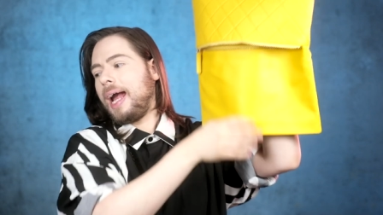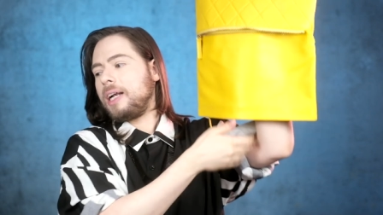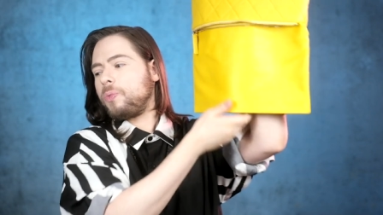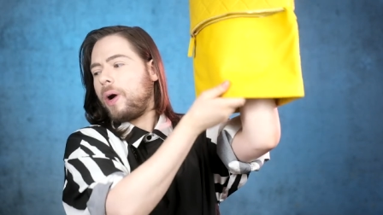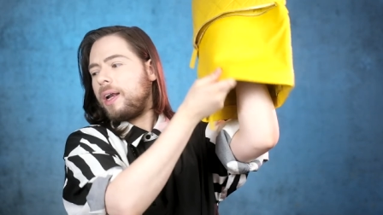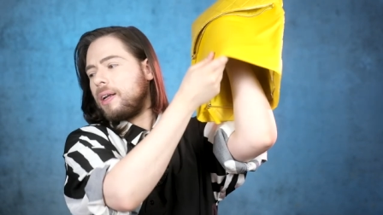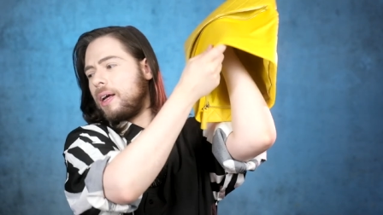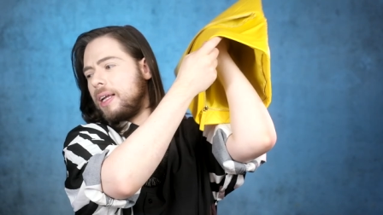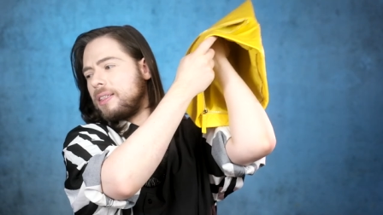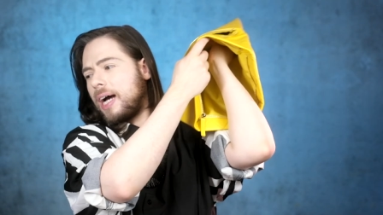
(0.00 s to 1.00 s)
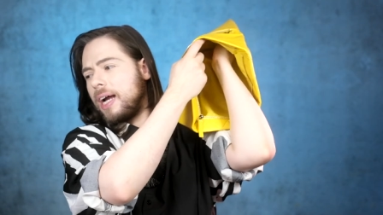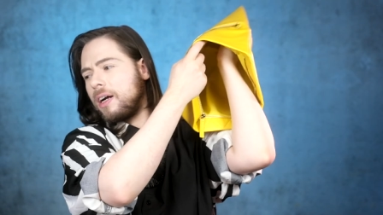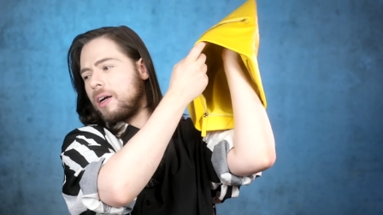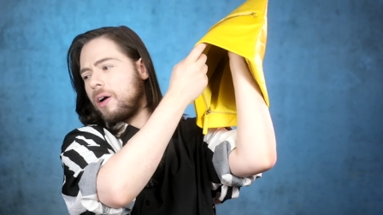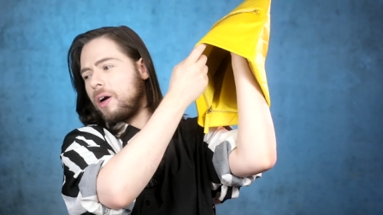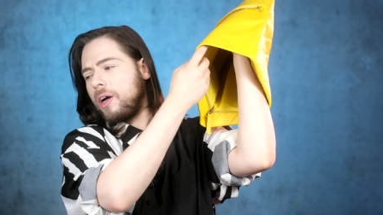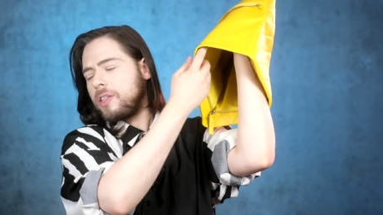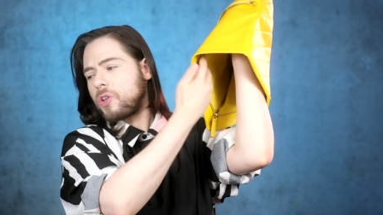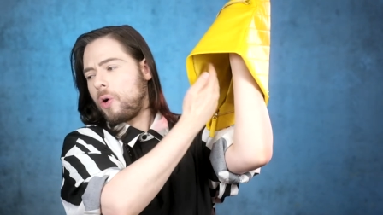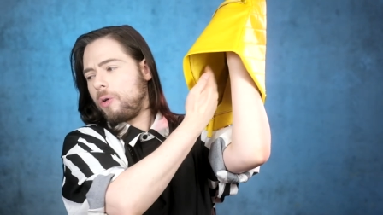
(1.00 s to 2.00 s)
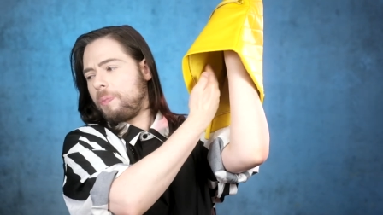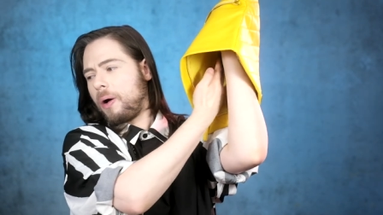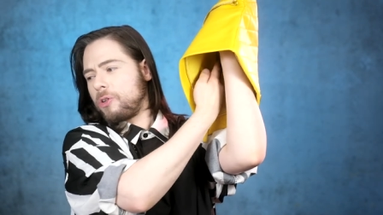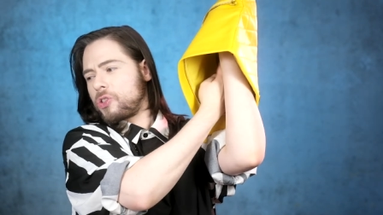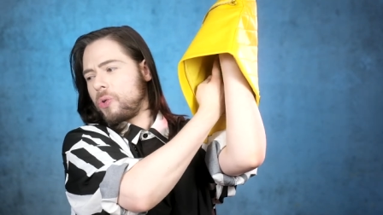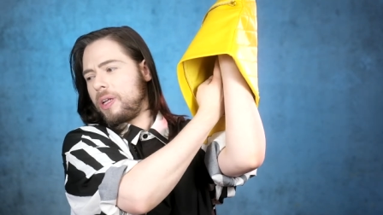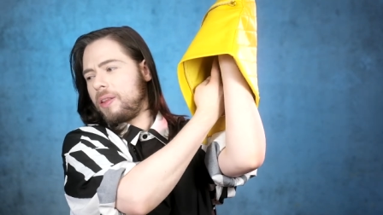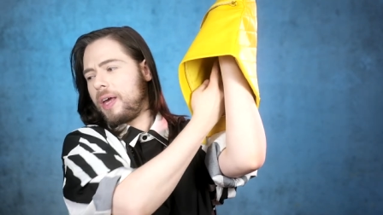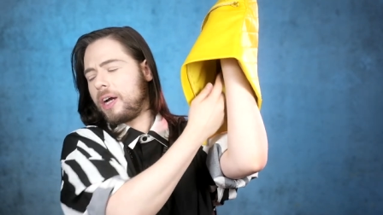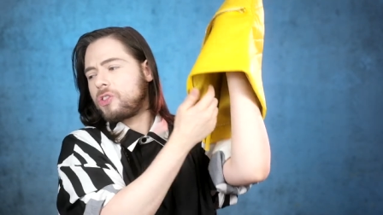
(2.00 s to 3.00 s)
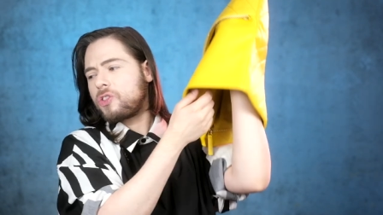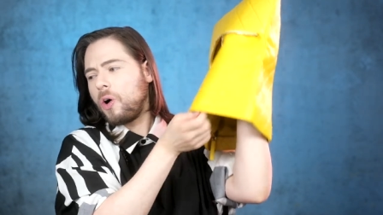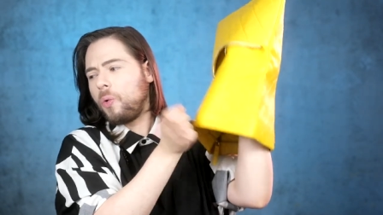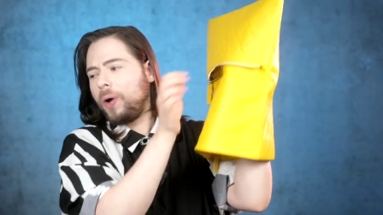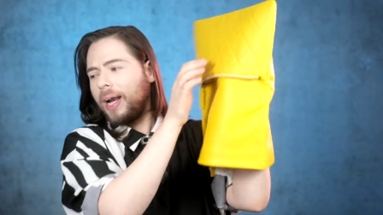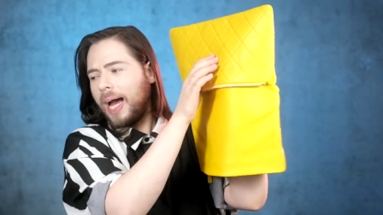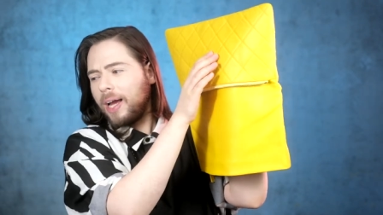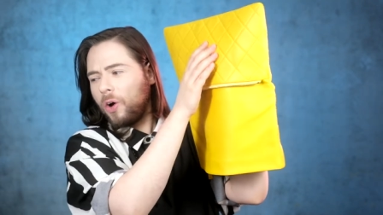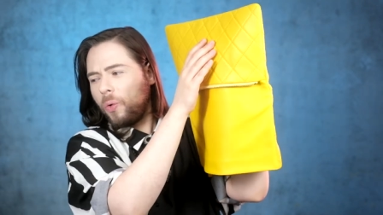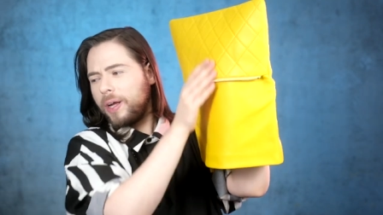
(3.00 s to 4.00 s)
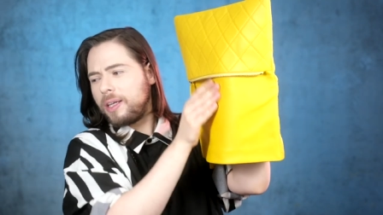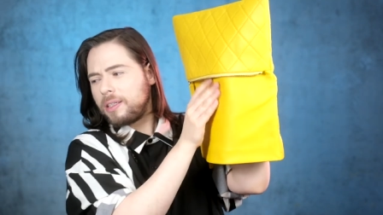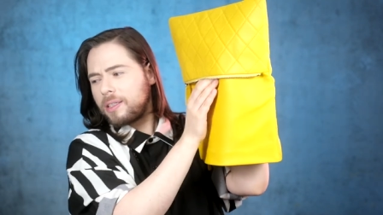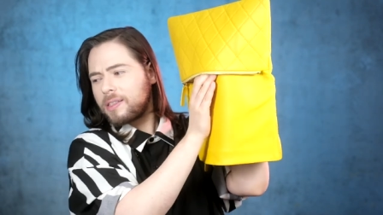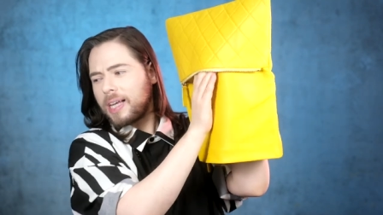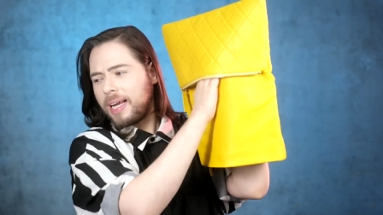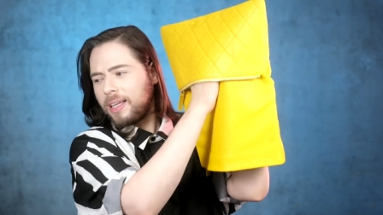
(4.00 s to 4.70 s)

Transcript: and one entire its own pouch sewn in there. So when I go inside